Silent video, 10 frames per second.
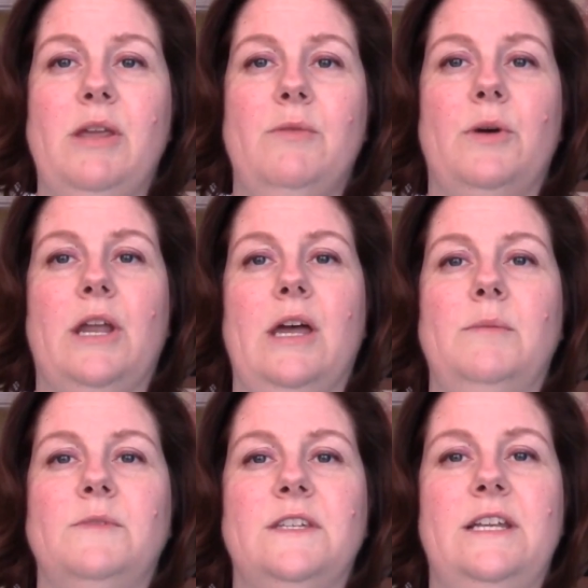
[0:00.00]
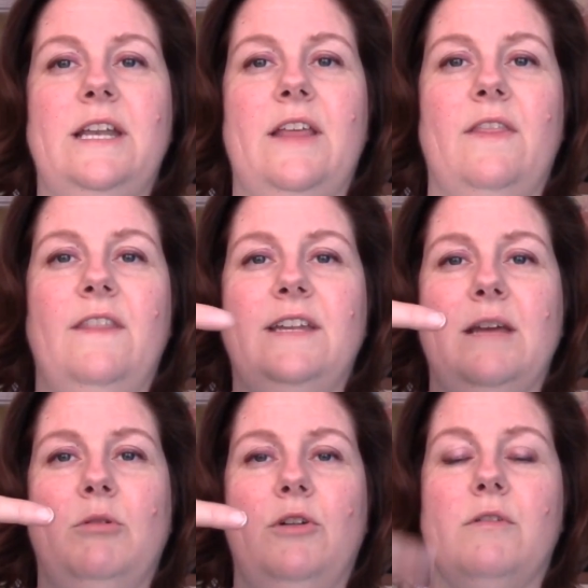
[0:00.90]
me when I'm sitting at the
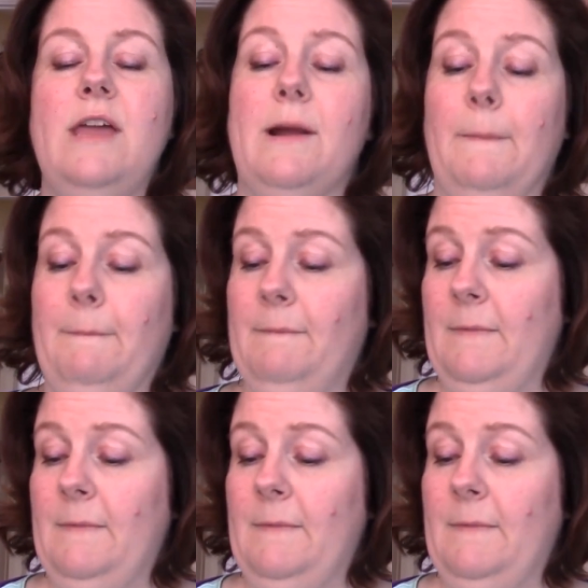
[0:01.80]
table over there.